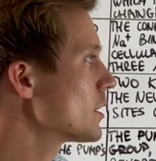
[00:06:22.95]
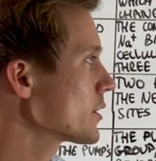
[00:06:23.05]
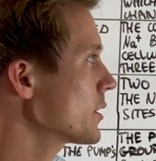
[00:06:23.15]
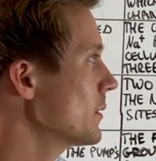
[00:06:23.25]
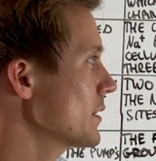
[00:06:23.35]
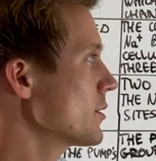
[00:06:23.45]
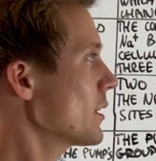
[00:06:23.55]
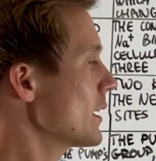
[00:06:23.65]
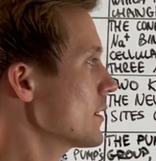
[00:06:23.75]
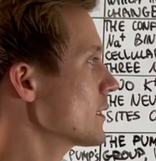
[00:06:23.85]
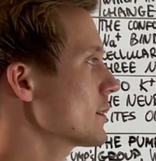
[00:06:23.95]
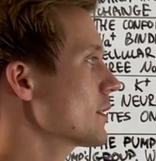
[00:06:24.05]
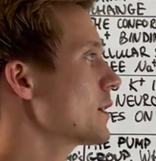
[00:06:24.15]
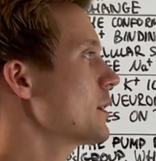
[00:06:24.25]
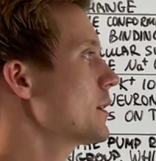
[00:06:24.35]
So as you guys can
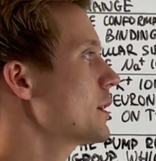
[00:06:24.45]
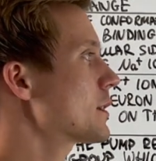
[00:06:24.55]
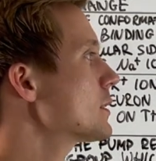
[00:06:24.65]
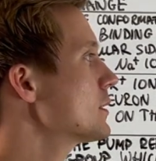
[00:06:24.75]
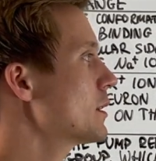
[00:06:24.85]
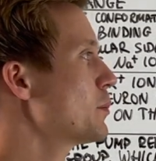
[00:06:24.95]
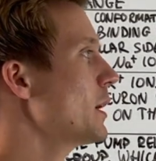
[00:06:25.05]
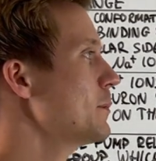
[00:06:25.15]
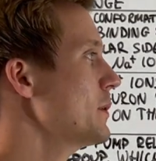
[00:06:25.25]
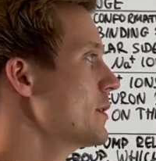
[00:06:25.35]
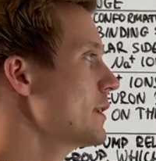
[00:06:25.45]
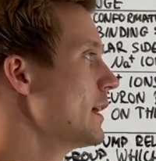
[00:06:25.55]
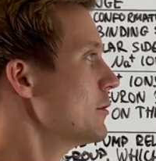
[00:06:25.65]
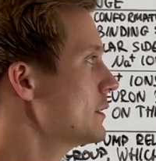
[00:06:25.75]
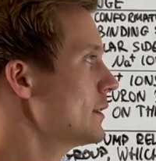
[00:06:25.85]
see here, the pump is
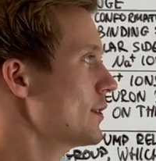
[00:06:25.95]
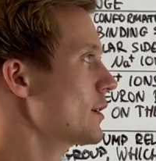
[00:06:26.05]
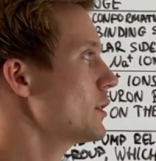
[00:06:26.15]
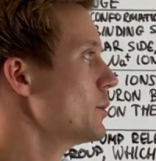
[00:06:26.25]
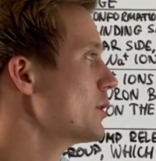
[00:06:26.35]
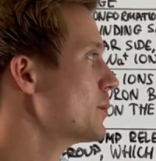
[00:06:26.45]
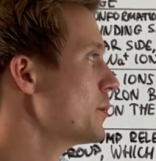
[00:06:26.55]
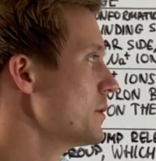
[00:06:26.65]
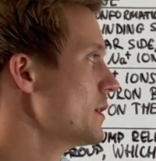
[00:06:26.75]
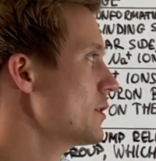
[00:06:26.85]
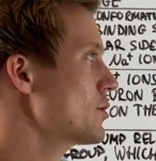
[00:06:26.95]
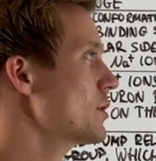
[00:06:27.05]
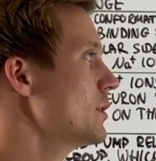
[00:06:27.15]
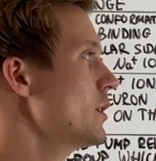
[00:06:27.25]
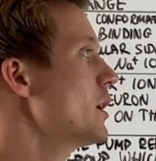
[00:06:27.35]
now in its closed
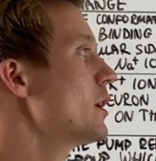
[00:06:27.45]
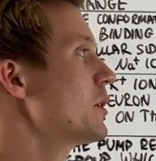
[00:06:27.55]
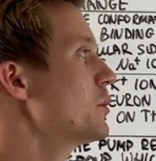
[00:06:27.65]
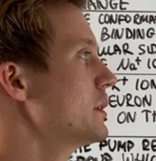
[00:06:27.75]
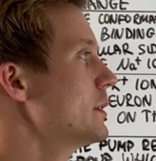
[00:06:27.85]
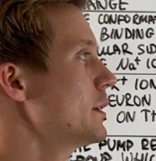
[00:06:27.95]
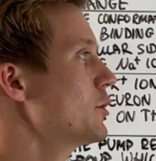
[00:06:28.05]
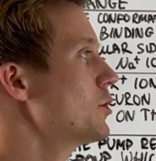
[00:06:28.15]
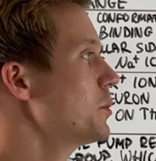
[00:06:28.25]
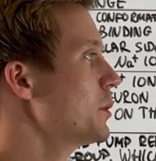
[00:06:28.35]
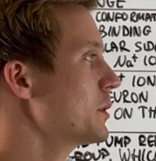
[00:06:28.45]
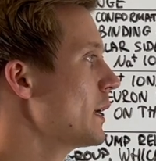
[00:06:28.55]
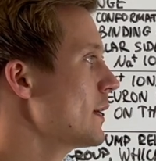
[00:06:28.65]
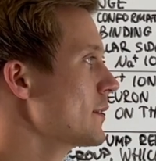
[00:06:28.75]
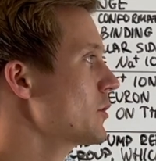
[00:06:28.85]
position with the 2
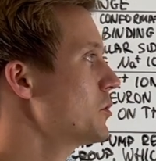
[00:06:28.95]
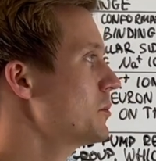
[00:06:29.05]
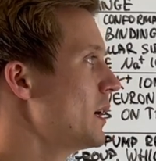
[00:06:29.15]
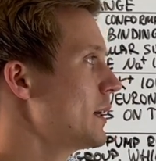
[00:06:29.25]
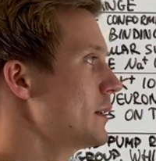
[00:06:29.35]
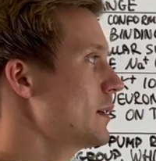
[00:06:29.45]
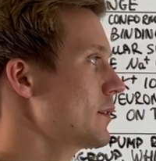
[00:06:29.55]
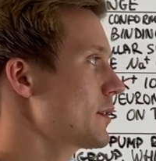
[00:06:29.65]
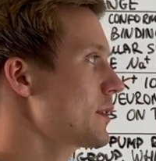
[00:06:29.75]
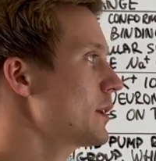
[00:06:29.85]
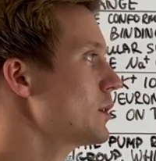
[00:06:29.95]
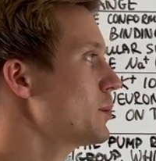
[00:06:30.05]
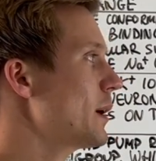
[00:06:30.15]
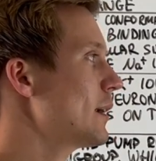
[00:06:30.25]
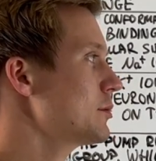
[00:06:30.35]
potassium ions still
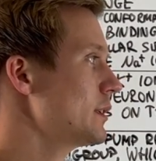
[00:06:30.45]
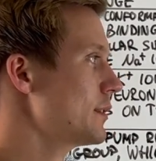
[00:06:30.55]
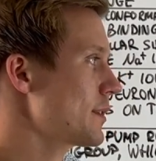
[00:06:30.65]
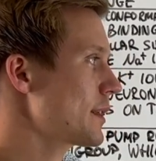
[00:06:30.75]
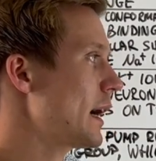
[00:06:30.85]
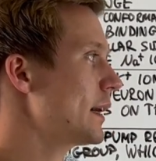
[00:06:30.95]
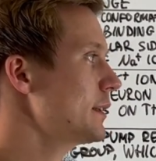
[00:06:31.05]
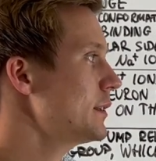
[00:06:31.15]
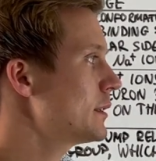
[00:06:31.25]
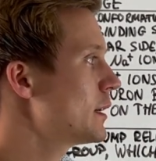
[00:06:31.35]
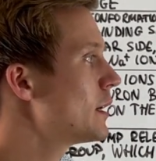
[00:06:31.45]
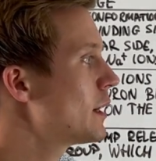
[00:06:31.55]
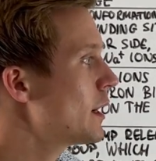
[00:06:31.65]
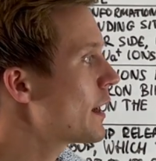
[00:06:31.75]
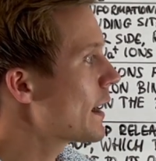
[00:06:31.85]
bound inside,
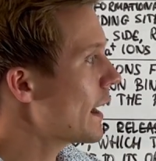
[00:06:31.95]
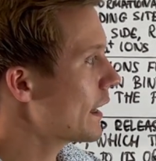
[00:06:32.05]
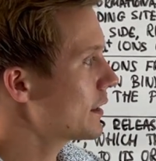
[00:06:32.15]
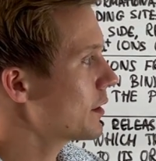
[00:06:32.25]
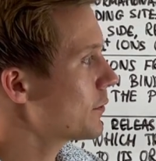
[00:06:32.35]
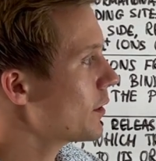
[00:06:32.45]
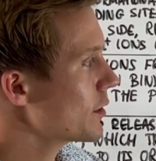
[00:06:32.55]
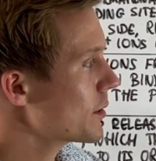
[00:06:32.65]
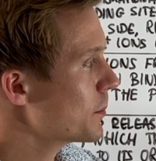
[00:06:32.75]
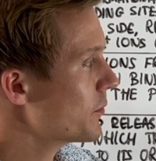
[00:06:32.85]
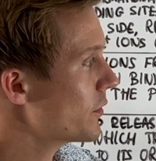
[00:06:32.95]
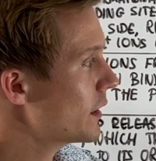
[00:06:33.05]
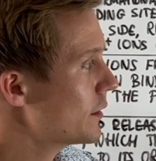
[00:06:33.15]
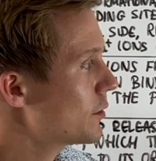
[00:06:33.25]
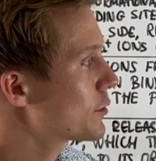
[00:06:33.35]
and the
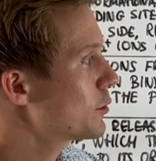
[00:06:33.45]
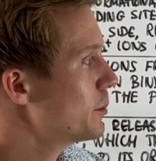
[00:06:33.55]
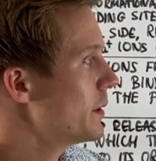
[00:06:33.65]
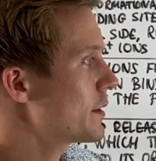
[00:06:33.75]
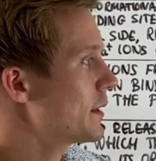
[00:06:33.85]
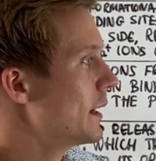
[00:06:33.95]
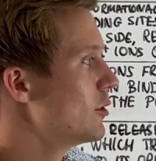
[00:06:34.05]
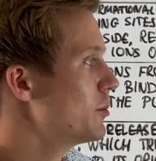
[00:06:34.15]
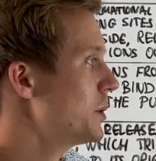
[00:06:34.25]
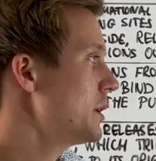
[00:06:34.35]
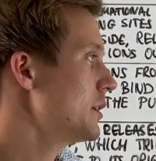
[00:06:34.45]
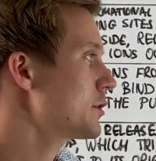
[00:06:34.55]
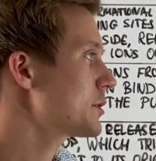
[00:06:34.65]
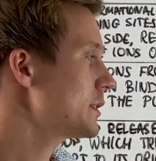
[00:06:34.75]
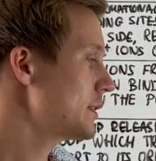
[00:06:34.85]
phosphate group is now being
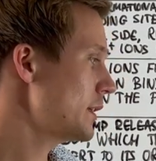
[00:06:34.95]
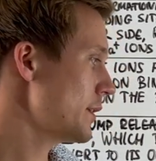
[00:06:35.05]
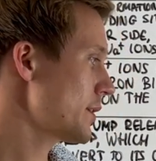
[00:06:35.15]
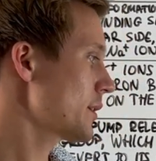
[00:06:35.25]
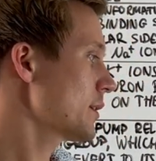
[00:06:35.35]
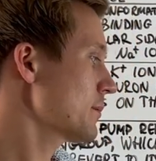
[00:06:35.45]
released,